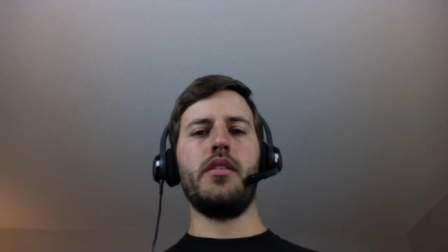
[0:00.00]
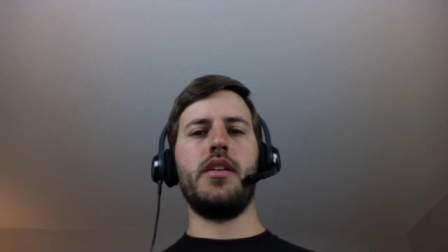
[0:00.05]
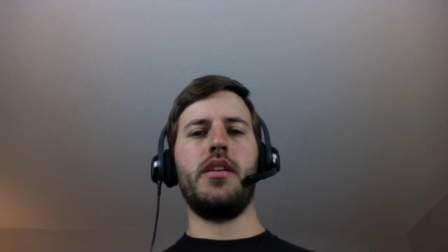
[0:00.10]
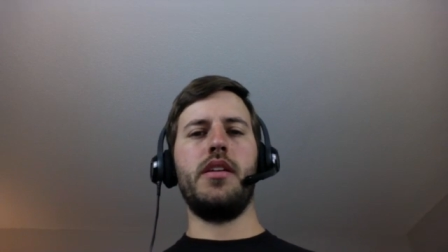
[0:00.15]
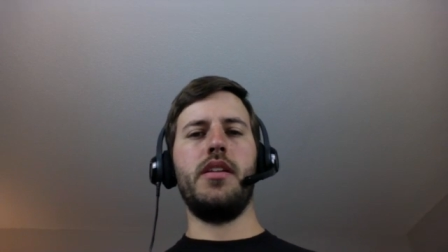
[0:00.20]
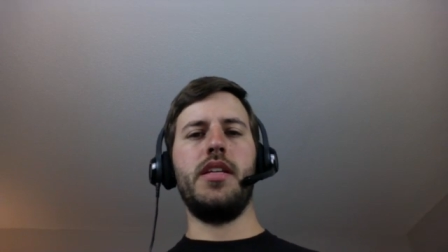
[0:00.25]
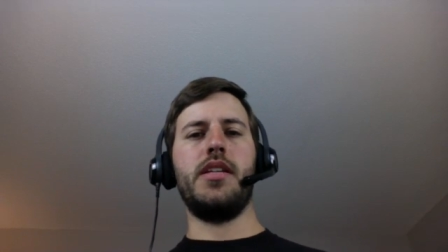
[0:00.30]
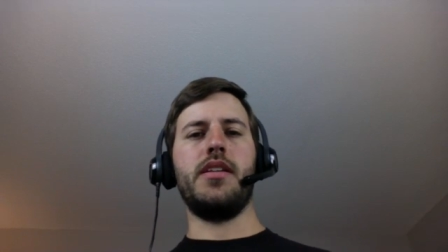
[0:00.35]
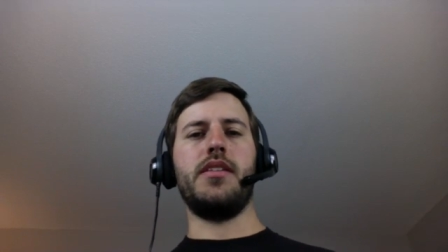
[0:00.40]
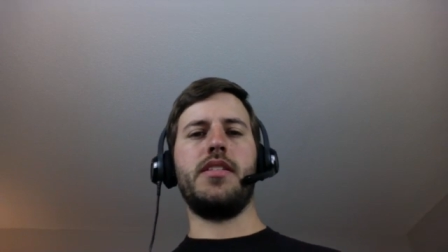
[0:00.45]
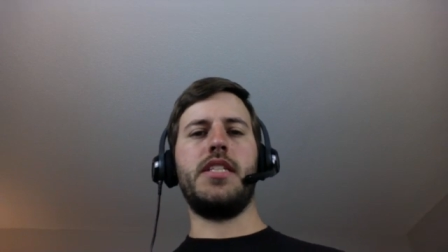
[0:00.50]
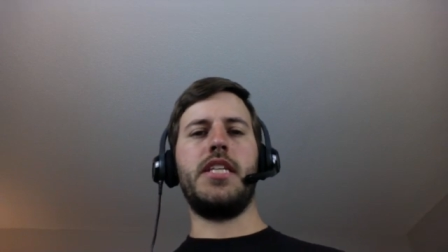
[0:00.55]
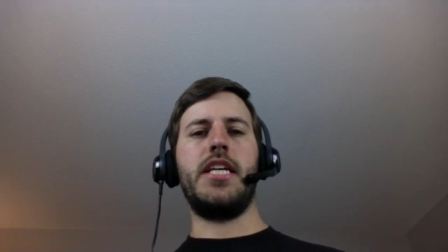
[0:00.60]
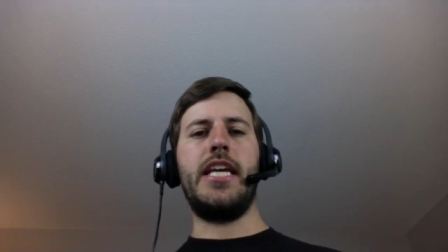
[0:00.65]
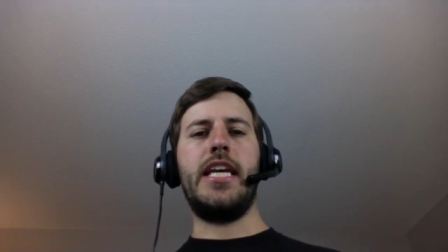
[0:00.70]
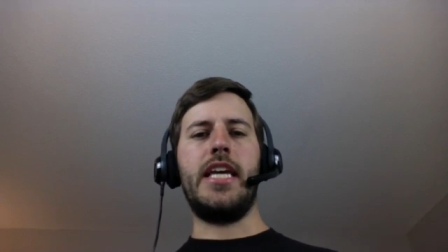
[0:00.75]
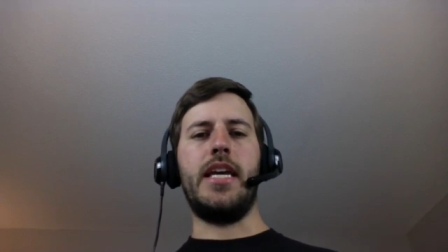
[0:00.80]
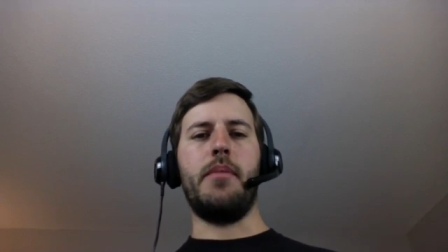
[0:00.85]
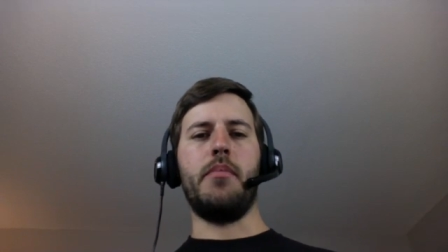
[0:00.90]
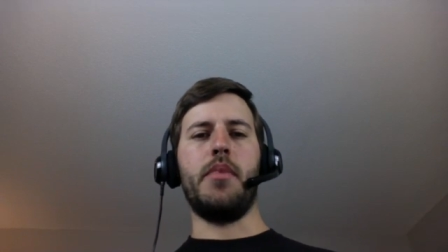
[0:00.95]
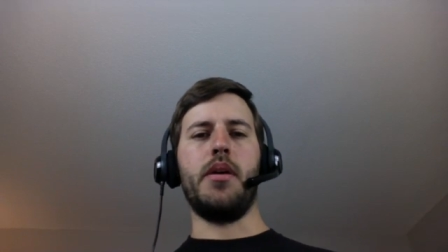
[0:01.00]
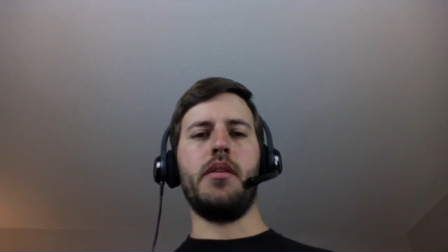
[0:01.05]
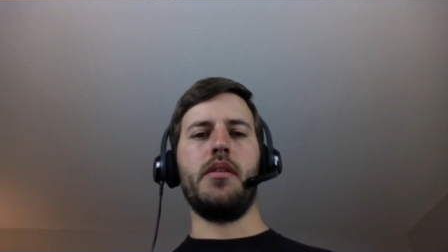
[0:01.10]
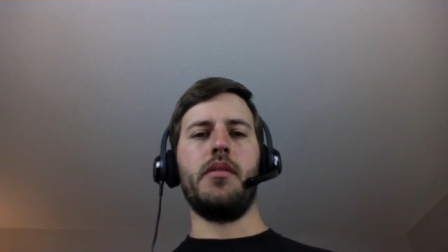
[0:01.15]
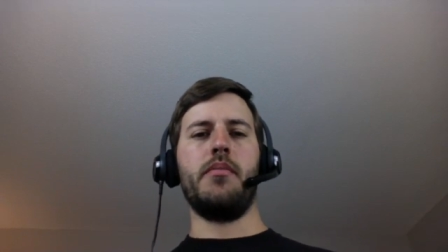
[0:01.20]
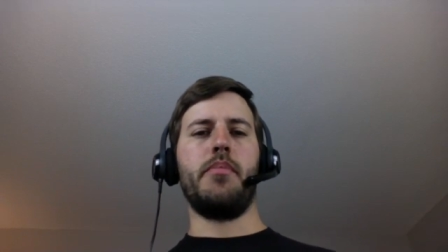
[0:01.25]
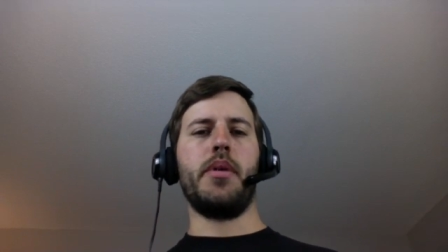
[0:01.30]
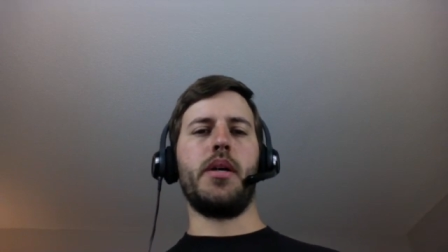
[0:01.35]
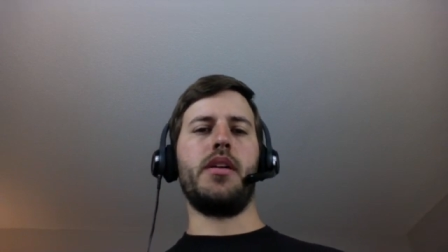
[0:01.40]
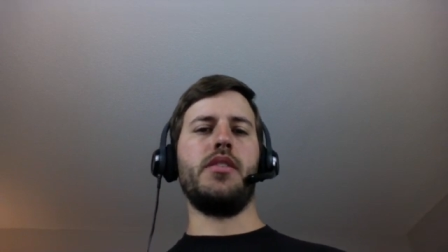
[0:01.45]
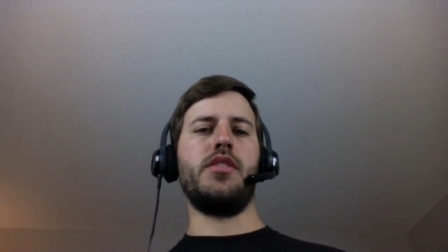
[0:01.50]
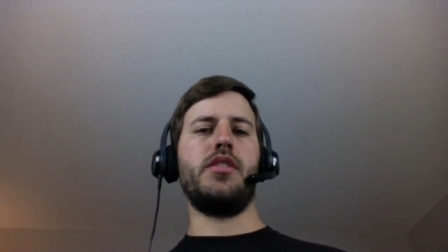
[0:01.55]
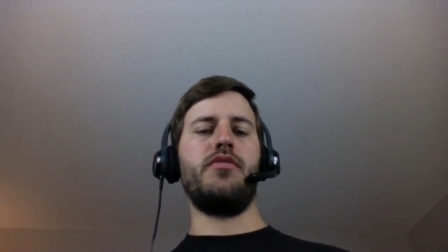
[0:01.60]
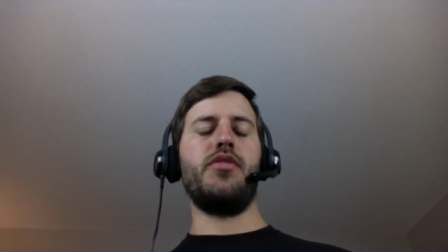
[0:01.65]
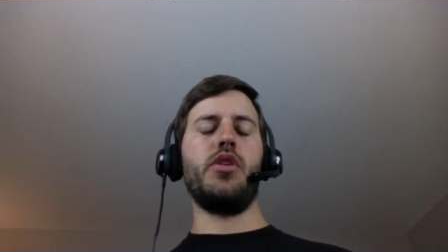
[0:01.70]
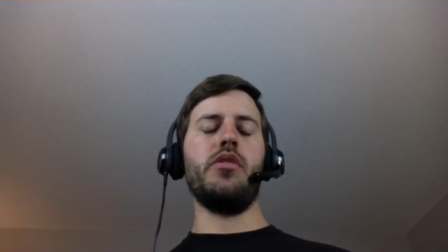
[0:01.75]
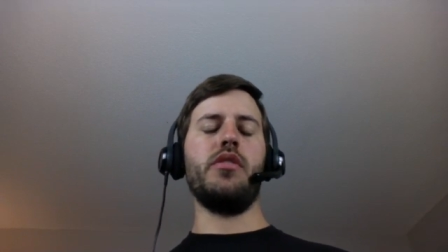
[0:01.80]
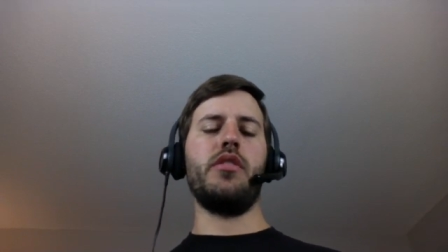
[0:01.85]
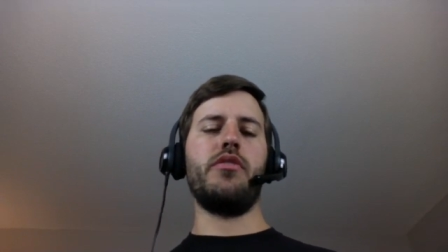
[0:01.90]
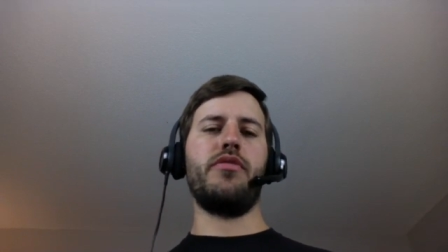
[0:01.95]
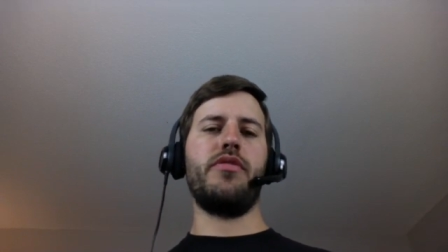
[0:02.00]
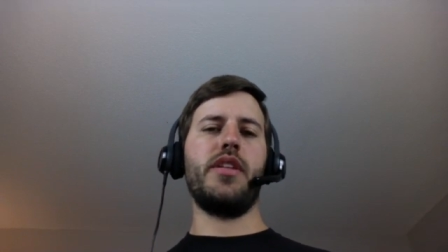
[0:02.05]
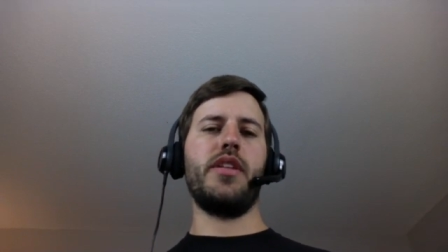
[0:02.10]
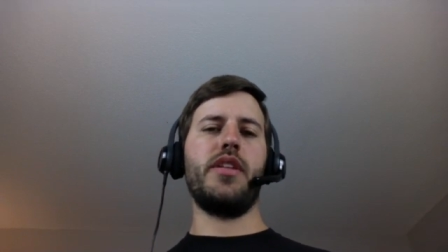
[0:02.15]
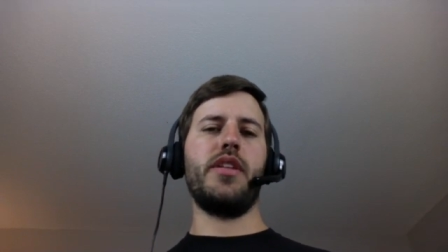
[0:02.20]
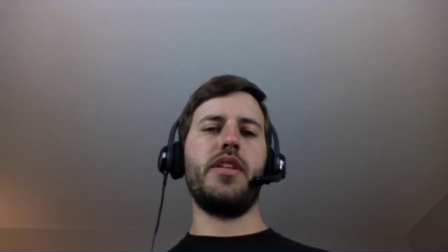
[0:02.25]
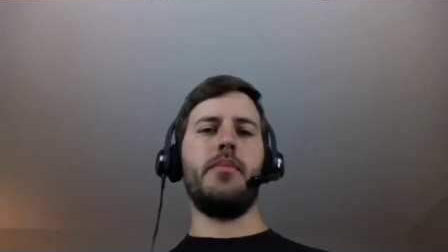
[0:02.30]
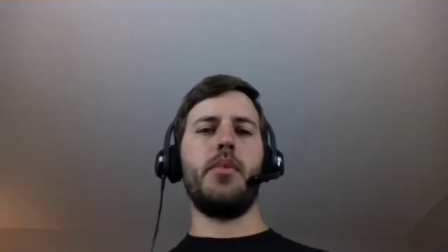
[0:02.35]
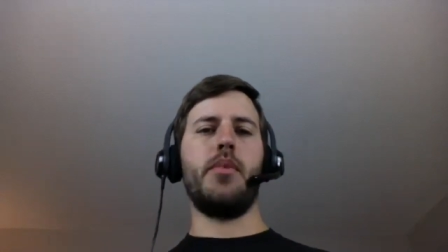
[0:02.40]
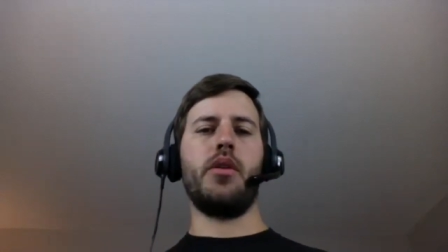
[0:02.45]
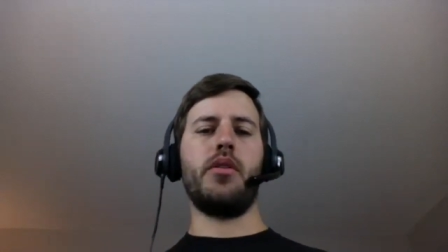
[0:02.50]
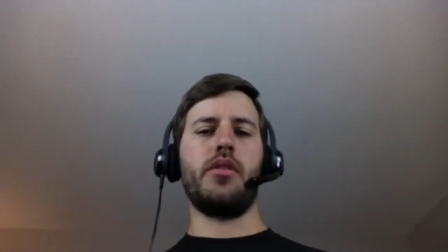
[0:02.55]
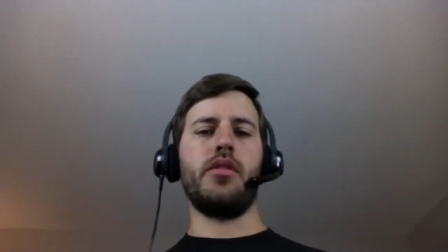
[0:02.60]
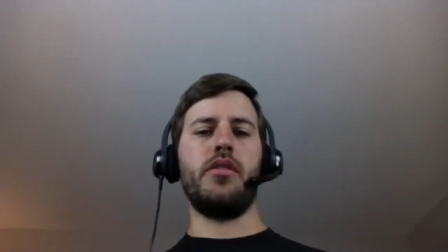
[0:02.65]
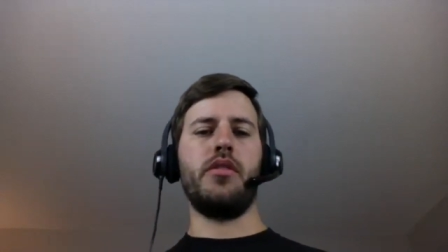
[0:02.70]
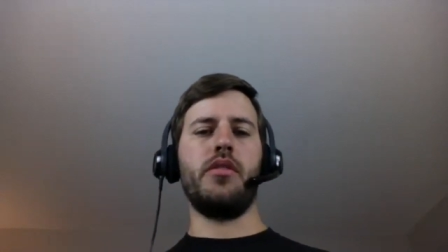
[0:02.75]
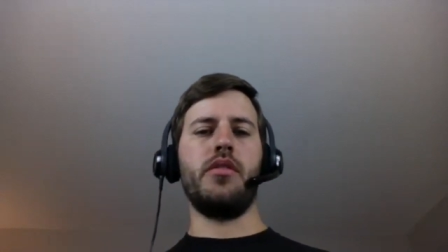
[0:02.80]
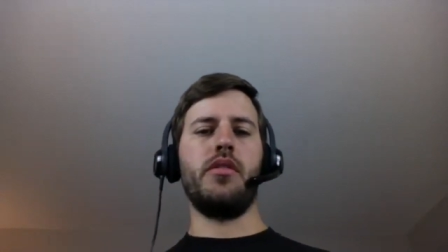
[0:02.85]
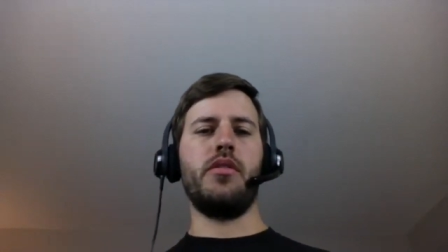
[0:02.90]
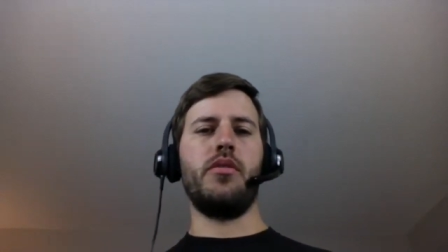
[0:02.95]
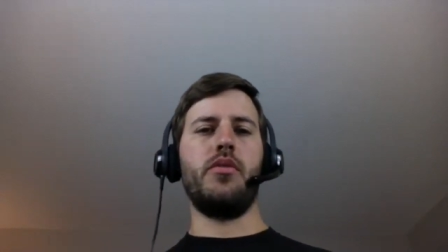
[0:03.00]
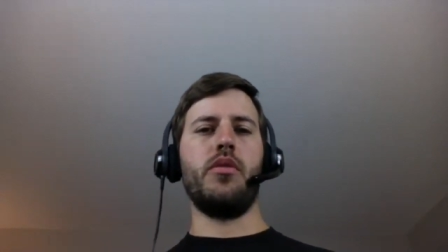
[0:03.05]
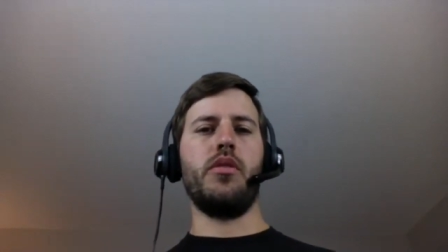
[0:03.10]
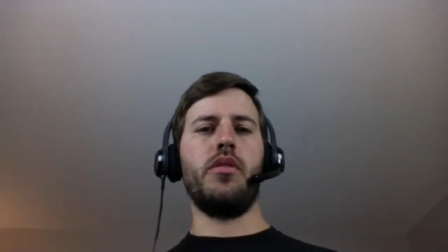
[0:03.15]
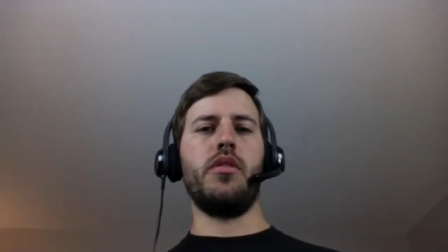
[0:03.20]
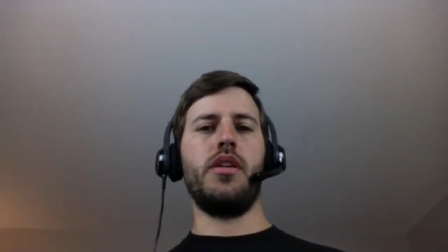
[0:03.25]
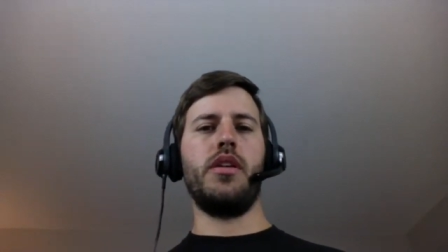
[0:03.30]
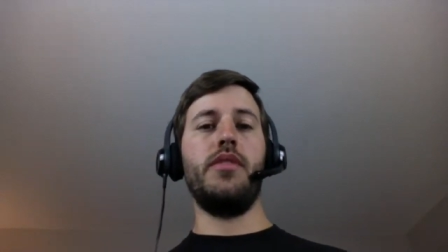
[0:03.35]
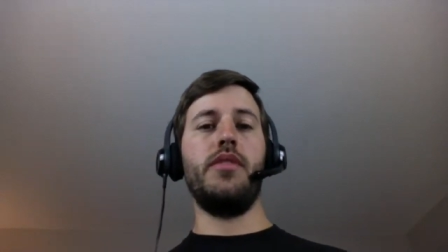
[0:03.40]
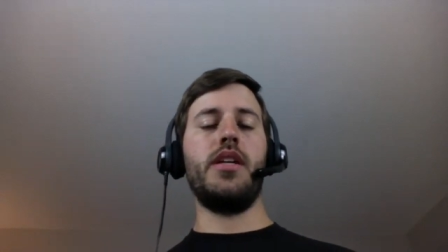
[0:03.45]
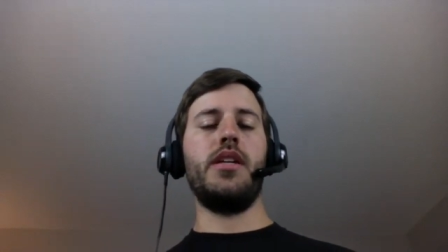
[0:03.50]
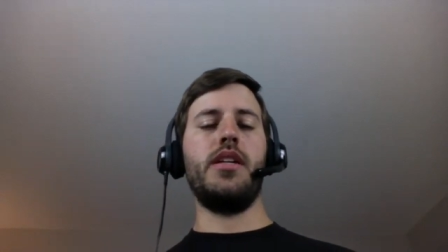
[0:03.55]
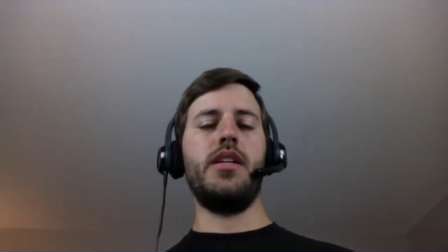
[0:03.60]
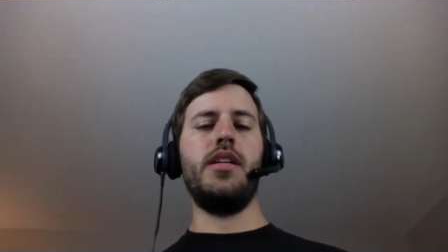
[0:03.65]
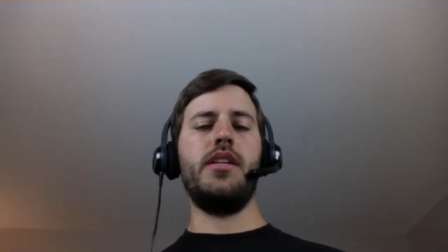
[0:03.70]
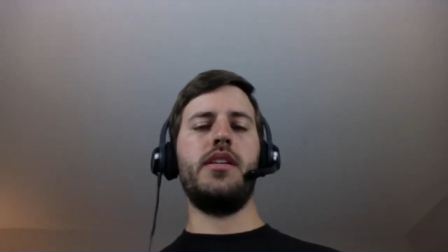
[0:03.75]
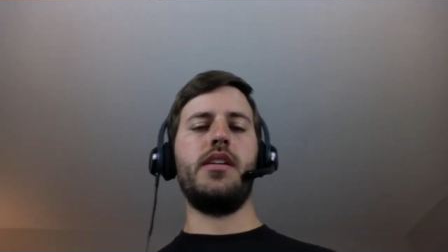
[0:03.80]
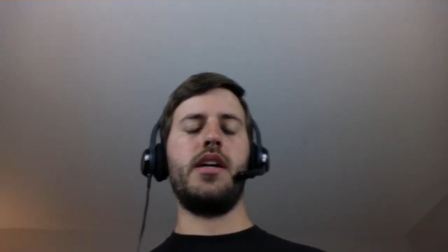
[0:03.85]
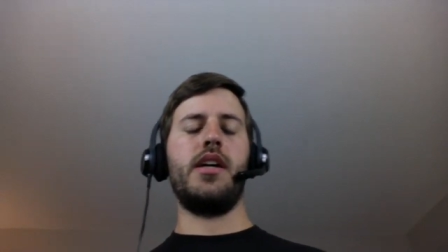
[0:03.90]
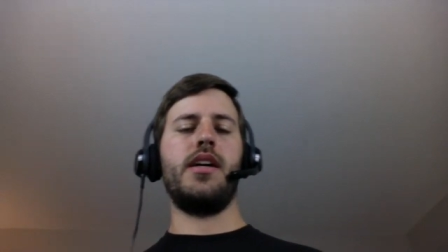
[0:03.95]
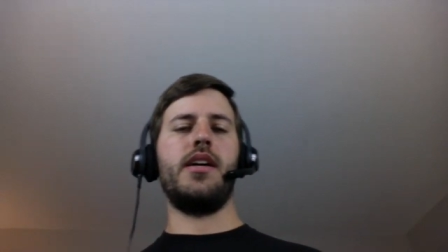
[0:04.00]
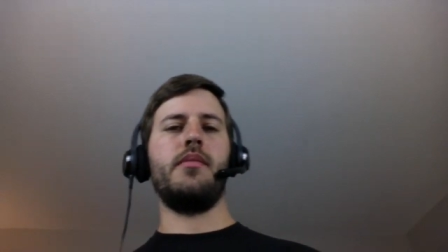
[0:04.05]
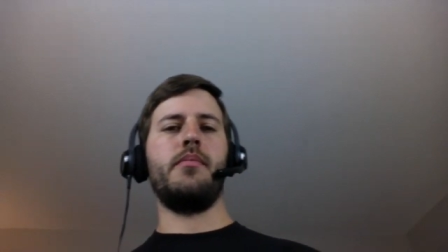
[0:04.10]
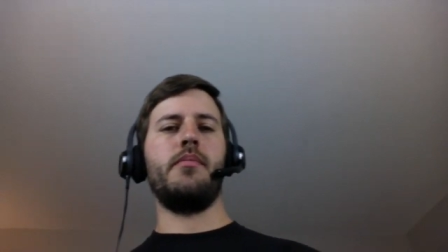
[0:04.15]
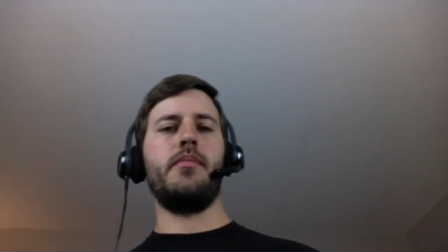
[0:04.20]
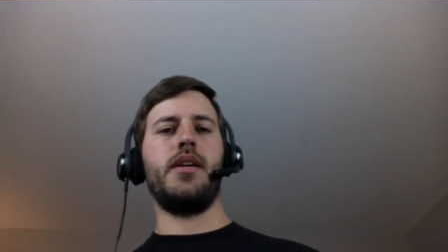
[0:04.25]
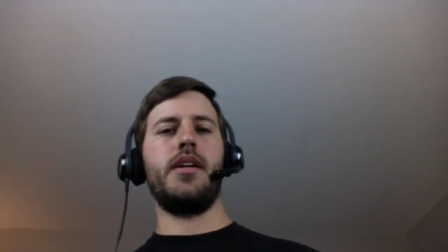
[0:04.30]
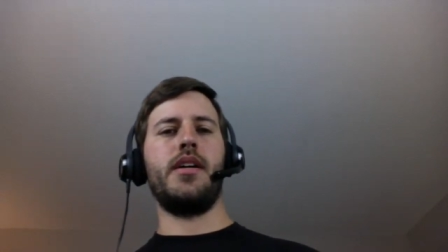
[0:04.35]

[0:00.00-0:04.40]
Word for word: to need a team because if you're an affiliate marketer or even an ecom